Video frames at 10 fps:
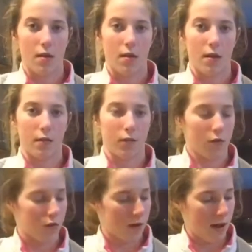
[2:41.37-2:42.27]
And then
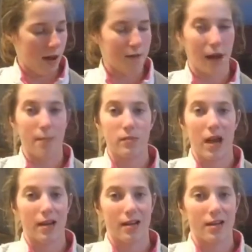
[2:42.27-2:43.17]
for F,
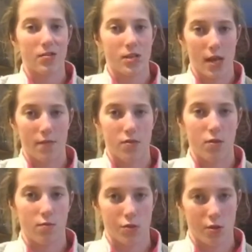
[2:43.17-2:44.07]
I'm not going to use
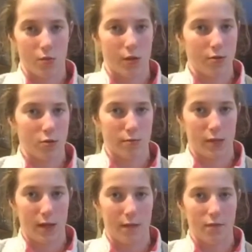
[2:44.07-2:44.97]
F2, I'm just going to play
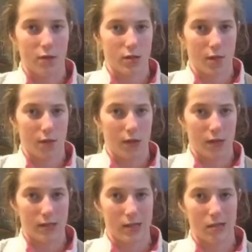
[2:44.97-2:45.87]
normal F because I feel
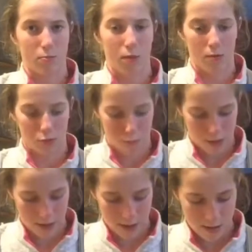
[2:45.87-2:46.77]
like that sounds better with
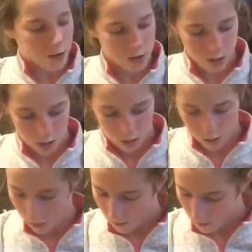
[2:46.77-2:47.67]
picking.
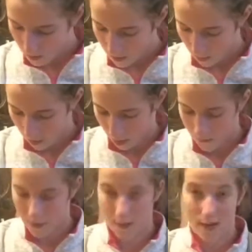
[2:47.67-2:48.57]
So for
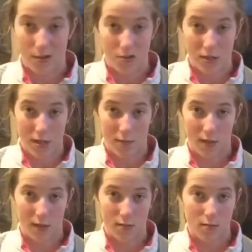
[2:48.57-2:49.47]
F, you're going to do the same
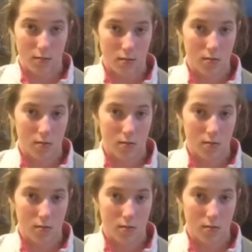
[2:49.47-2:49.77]
thing.